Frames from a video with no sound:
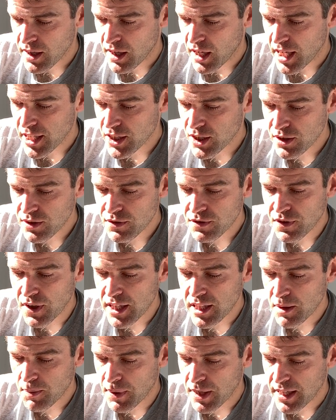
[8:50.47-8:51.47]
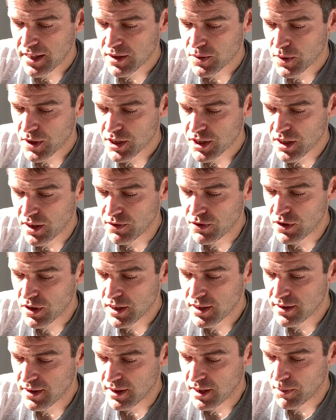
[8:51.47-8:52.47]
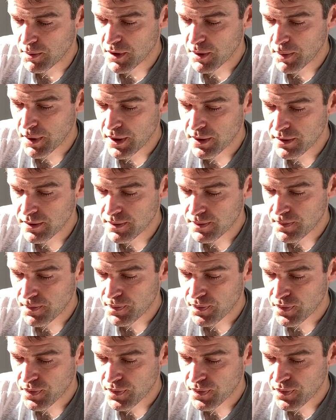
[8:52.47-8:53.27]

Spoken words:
I couldn't find the place where Shovel had dug up the bone.